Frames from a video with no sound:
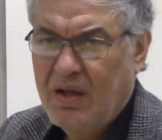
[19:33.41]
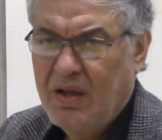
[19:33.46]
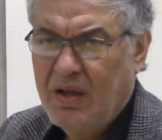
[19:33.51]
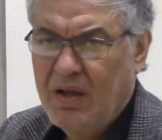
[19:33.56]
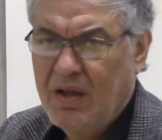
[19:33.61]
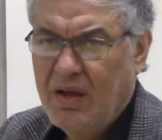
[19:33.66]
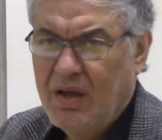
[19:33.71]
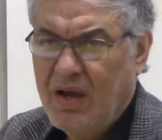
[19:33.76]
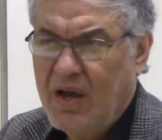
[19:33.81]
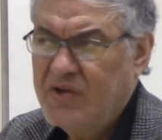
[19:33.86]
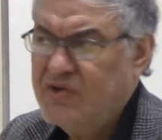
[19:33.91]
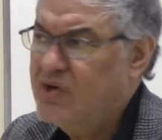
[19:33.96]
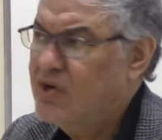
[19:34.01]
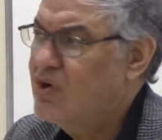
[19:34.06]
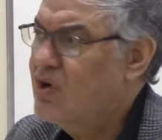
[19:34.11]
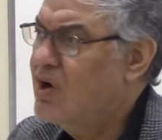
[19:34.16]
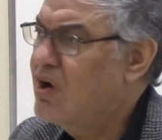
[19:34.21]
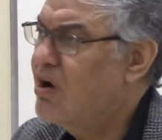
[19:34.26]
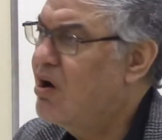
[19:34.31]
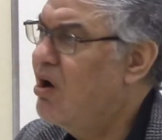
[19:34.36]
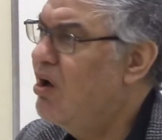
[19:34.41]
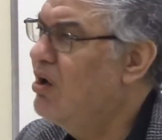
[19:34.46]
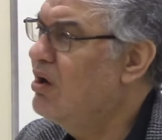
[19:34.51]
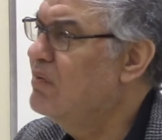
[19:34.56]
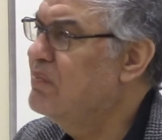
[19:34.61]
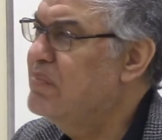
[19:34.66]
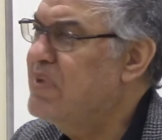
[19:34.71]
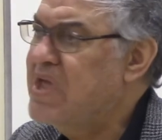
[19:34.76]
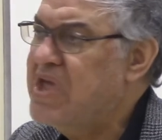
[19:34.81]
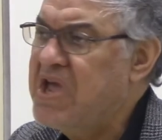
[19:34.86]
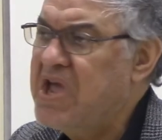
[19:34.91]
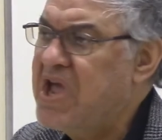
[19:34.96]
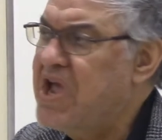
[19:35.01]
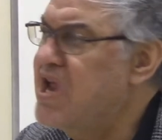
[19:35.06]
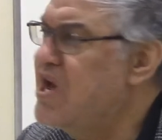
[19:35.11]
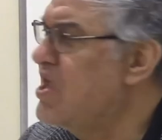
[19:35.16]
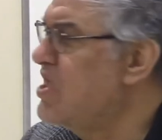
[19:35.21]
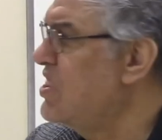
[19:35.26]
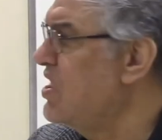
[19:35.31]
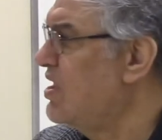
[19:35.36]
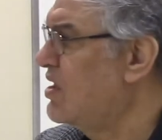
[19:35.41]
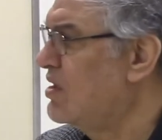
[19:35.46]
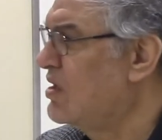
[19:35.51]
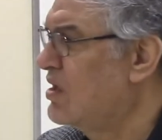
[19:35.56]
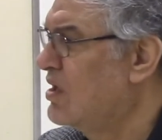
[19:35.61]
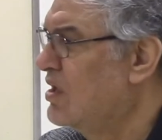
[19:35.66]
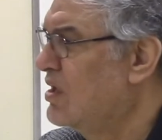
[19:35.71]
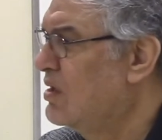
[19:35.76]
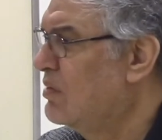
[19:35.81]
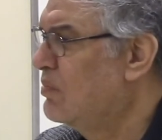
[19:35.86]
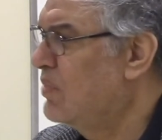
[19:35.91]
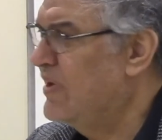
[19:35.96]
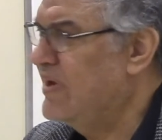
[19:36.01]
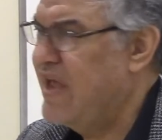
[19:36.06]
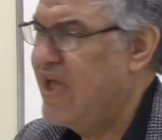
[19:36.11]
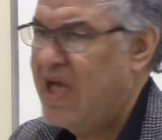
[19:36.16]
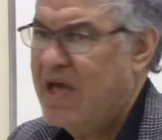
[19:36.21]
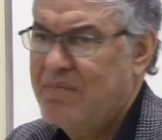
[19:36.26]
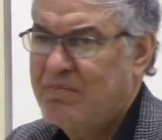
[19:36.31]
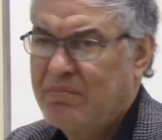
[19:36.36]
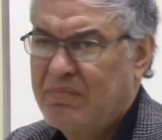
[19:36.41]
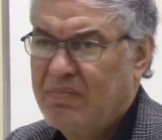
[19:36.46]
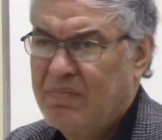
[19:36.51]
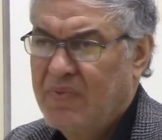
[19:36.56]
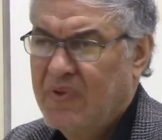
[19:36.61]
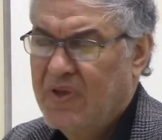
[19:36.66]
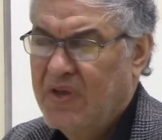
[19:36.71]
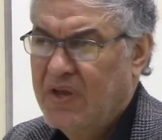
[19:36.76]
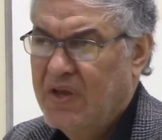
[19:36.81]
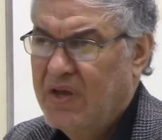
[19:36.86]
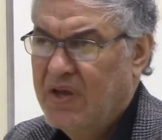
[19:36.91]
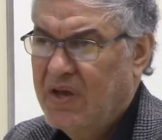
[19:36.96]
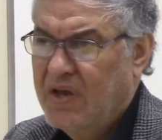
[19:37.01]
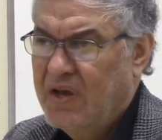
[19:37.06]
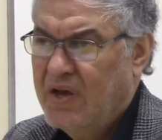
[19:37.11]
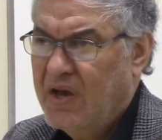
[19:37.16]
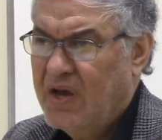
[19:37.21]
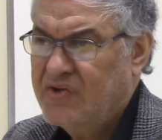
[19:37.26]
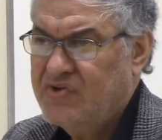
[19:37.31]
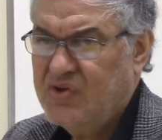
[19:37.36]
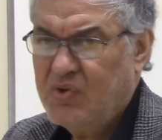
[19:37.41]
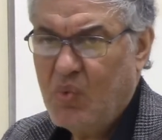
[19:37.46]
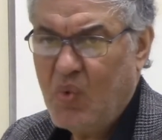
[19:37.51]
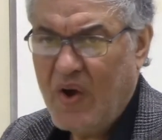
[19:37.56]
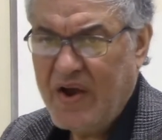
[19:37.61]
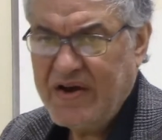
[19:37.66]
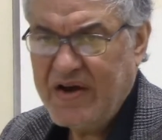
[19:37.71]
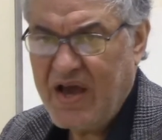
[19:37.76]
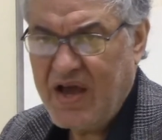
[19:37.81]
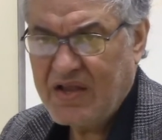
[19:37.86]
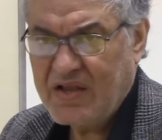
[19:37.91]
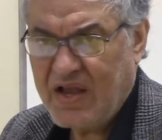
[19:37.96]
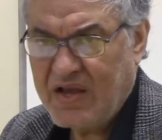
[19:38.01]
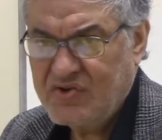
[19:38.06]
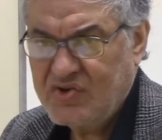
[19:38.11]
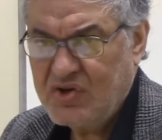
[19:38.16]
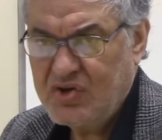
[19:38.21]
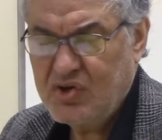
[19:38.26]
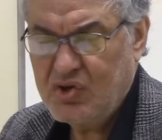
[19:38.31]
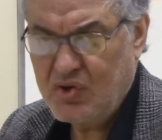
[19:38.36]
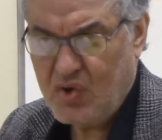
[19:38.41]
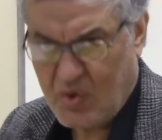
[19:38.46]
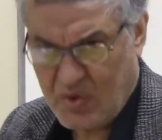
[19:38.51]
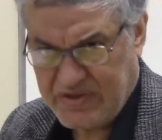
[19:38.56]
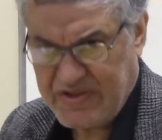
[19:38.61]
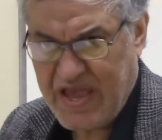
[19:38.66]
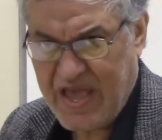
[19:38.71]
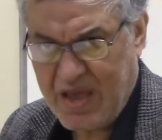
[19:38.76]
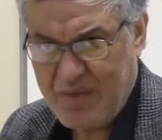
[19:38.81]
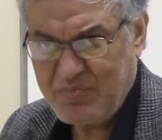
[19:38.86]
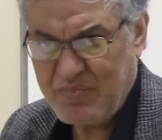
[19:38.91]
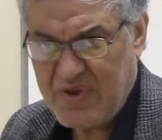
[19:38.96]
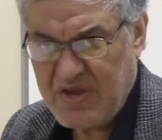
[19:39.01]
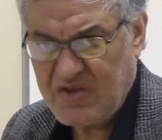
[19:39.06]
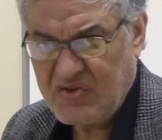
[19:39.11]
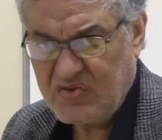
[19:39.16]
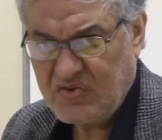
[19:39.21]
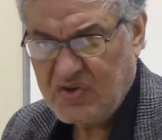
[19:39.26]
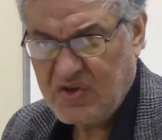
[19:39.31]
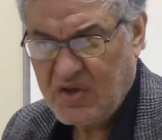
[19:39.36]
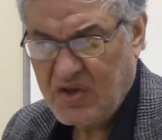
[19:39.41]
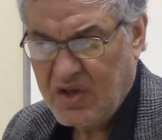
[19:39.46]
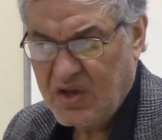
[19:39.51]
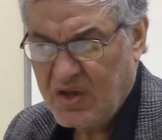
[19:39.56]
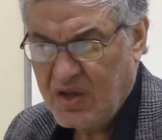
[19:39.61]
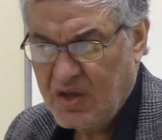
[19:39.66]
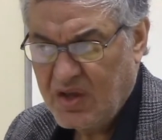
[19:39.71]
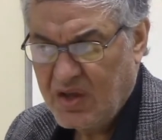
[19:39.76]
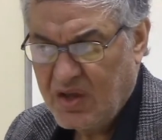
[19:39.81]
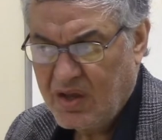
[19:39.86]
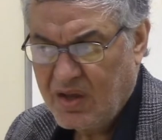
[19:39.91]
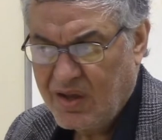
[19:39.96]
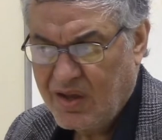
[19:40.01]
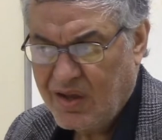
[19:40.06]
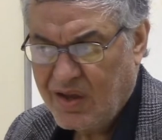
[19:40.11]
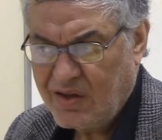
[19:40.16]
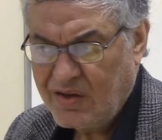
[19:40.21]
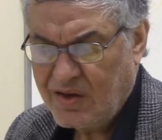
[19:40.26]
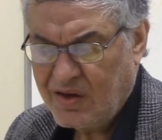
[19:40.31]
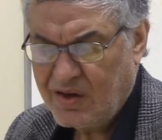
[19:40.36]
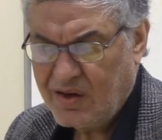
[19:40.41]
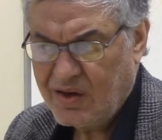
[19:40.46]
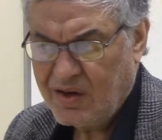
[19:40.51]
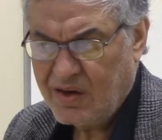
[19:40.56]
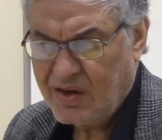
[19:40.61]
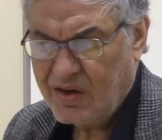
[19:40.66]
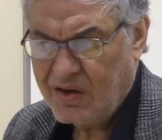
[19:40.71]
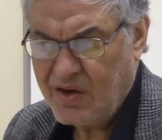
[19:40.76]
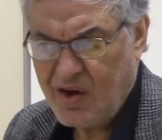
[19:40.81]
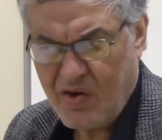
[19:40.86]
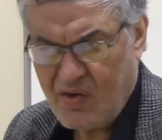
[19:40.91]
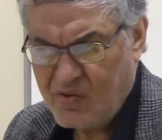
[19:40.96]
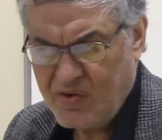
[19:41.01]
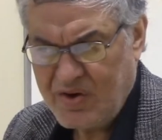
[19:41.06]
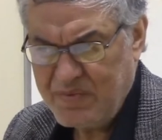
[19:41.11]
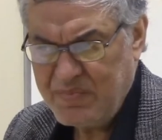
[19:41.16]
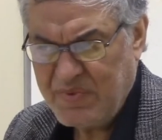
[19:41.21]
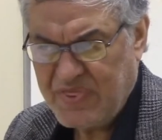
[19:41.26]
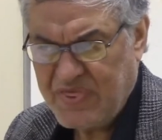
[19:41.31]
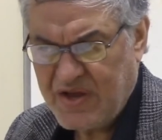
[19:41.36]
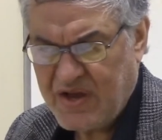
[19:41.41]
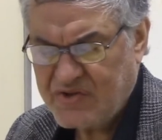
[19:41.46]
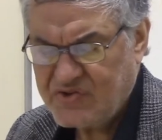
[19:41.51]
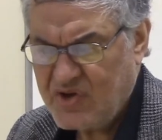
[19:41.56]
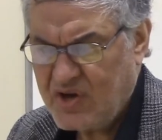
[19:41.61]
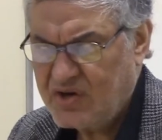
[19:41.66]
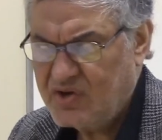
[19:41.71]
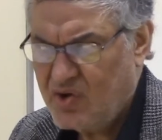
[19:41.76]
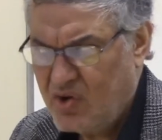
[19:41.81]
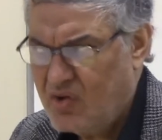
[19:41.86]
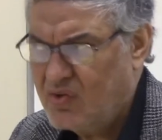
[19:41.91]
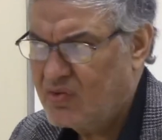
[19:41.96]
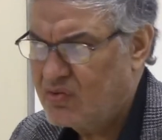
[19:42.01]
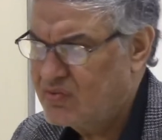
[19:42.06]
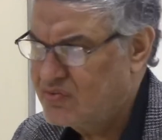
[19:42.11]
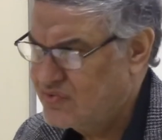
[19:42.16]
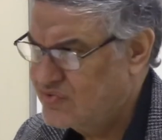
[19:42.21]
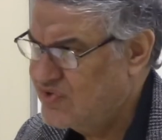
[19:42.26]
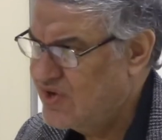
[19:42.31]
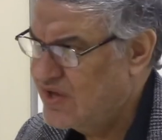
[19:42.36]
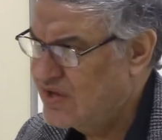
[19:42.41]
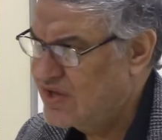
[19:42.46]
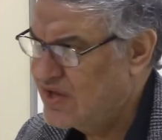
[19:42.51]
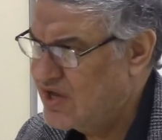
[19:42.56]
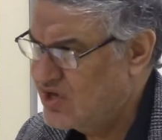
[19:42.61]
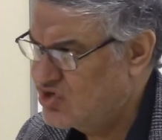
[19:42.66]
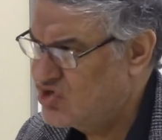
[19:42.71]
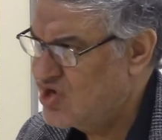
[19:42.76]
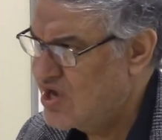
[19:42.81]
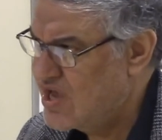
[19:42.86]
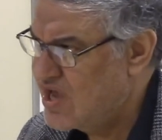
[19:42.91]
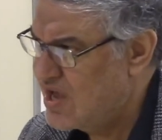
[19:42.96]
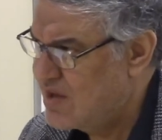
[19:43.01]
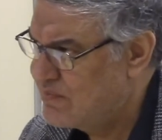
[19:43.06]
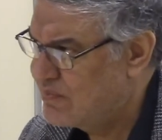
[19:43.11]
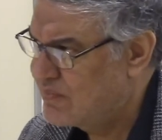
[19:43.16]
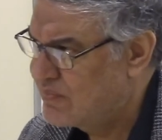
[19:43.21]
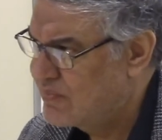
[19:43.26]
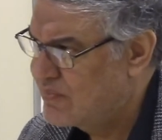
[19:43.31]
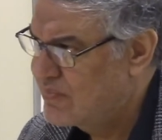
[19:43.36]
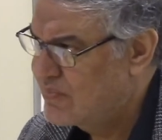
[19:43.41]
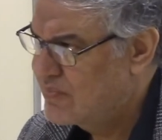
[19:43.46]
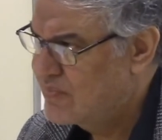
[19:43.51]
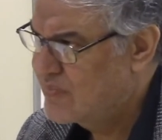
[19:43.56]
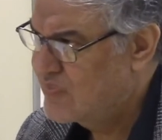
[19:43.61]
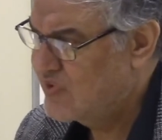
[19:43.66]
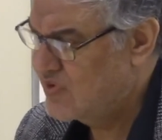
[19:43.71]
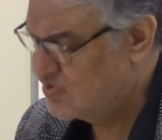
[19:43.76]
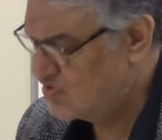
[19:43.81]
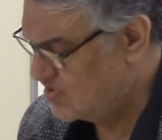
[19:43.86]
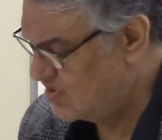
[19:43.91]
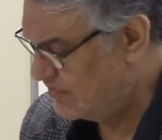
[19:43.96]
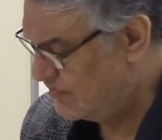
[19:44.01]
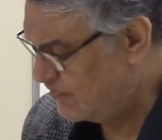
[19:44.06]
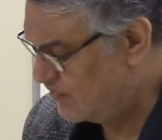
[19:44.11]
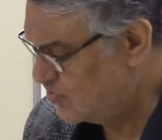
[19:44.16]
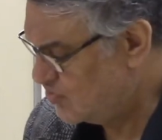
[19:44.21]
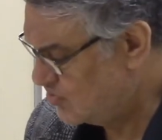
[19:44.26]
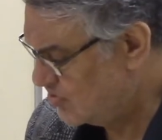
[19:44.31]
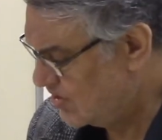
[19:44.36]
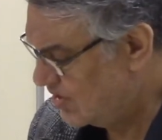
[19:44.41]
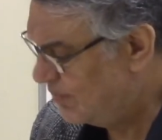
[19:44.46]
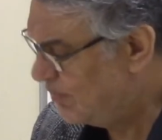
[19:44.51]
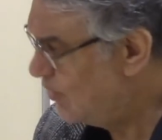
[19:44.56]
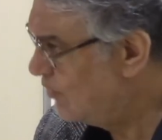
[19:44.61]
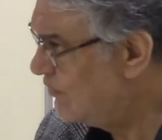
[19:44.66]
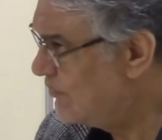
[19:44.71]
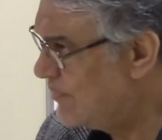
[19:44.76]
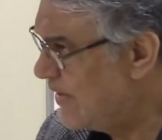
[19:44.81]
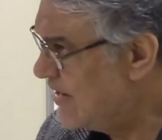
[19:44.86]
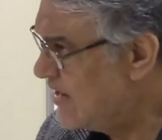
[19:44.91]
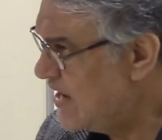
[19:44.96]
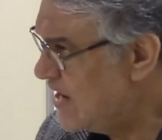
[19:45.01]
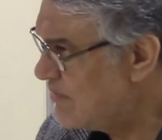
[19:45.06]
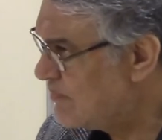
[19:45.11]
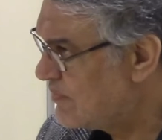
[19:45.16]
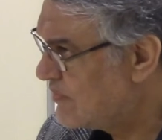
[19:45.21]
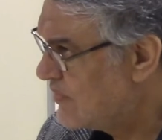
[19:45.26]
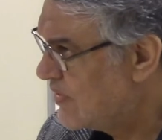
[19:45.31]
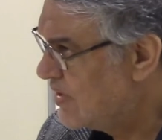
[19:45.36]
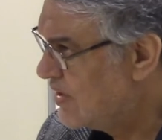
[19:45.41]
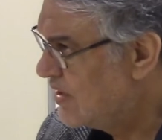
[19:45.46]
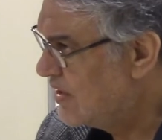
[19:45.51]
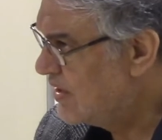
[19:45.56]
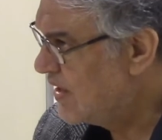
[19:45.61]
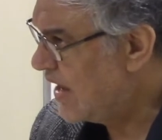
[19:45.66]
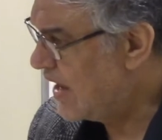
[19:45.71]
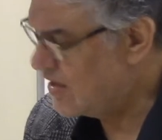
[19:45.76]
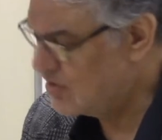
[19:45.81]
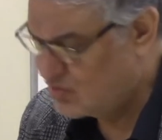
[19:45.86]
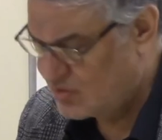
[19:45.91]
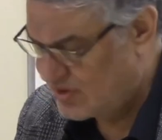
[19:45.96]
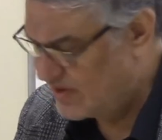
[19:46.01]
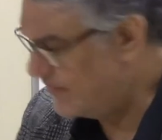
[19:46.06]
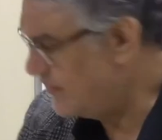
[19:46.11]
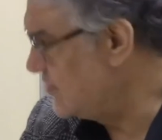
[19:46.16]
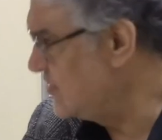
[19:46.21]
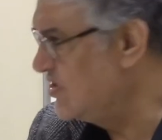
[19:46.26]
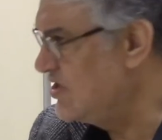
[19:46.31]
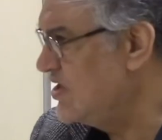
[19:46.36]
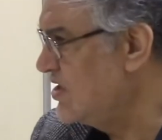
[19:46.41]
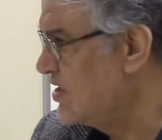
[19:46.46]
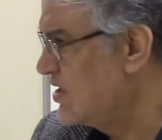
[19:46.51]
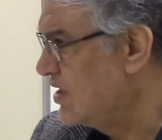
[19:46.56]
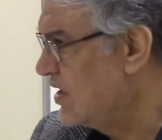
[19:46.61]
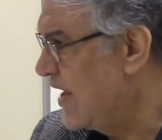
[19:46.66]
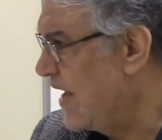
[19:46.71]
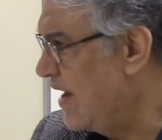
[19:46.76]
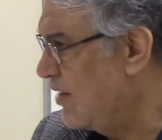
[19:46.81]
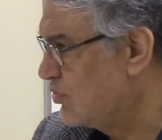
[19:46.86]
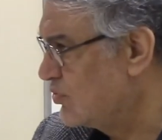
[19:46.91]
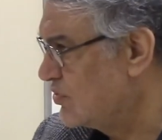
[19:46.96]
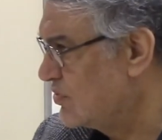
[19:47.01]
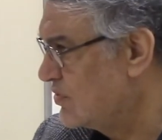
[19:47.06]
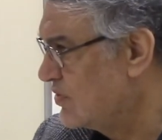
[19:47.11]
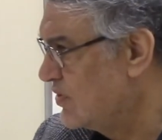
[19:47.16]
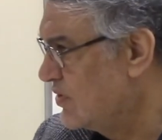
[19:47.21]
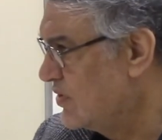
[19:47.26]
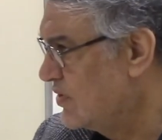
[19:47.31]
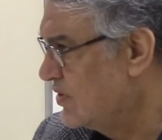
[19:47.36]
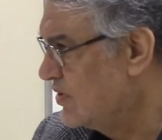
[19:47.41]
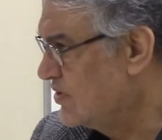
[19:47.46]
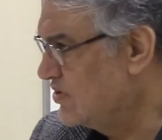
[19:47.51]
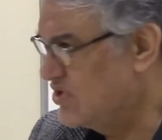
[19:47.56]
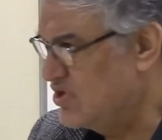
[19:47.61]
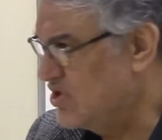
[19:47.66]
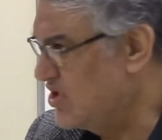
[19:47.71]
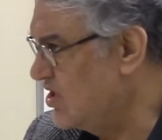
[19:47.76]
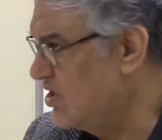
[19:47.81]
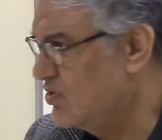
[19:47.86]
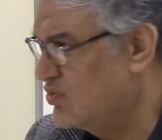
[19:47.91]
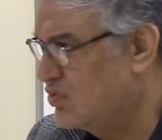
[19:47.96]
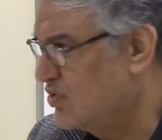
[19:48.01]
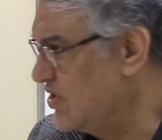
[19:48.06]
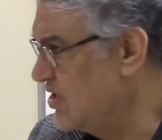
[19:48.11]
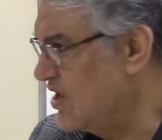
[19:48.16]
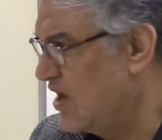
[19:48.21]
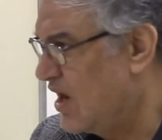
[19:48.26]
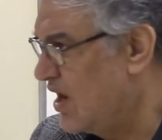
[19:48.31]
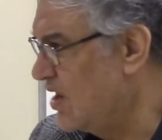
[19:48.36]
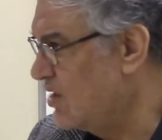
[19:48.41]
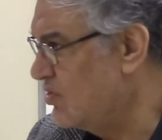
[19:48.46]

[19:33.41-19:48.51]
Call me anything but Ham. I said, why not? I said, you know what Ham means? I said, no, let me think. I said, no, see, H-A-M. This is the first syllable of my name. And you left D out, D-E or D-I or D-Y.